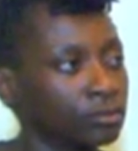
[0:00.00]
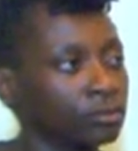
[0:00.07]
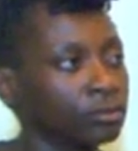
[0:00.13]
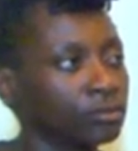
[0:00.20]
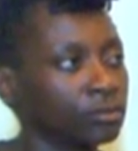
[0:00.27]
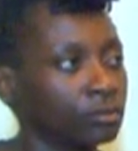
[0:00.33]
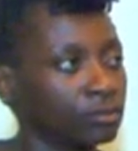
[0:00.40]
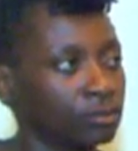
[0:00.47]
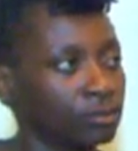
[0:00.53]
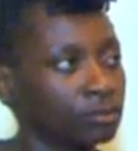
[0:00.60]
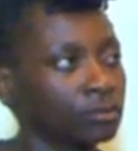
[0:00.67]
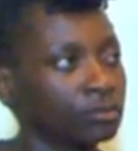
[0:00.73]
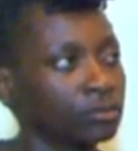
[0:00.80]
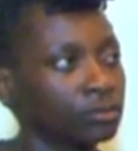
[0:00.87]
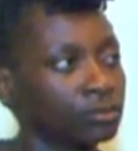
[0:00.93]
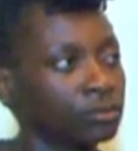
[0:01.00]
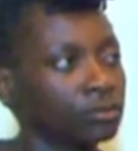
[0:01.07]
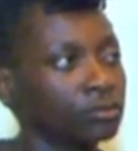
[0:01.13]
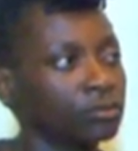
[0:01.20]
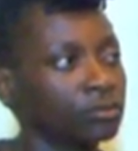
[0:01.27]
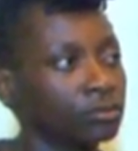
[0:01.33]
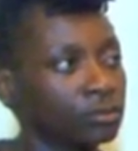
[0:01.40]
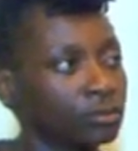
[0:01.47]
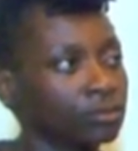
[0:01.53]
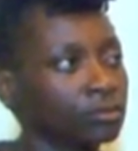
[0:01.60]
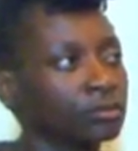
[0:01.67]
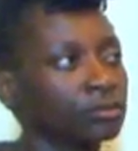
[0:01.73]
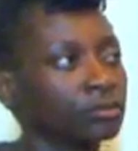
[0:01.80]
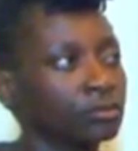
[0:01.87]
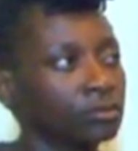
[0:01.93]

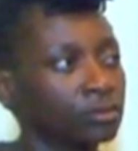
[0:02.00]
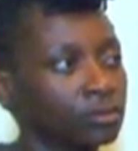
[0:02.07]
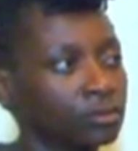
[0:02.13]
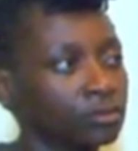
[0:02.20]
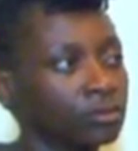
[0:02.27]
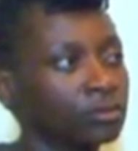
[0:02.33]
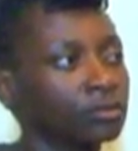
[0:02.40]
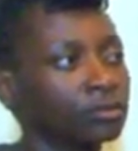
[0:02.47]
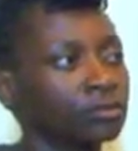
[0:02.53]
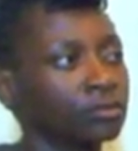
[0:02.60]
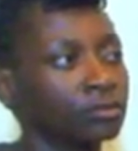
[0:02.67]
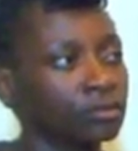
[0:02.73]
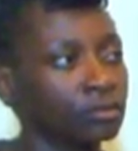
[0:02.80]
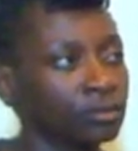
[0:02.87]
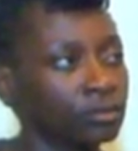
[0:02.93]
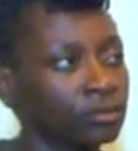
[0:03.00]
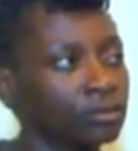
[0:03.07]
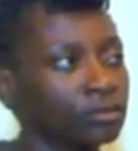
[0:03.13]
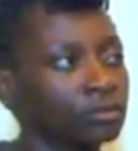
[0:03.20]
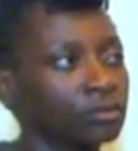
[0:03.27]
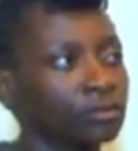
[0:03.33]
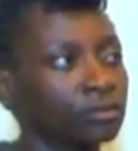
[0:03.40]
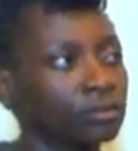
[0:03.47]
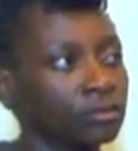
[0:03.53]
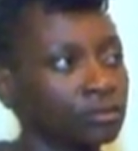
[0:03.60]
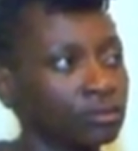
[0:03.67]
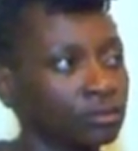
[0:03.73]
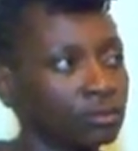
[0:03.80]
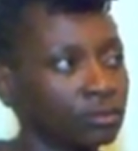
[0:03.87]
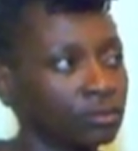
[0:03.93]

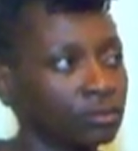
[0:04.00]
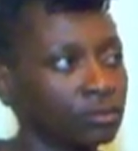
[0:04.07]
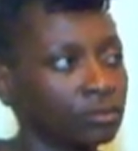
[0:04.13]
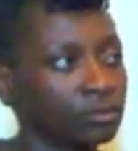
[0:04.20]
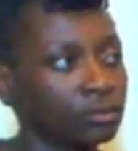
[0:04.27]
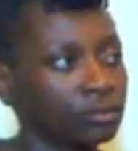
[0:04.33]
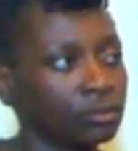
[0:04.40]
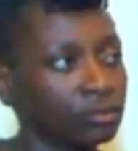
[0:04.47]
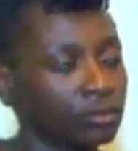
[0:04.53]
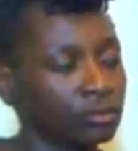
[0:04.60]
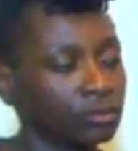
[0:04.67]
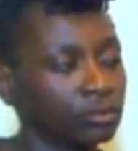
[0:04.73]
[no speech]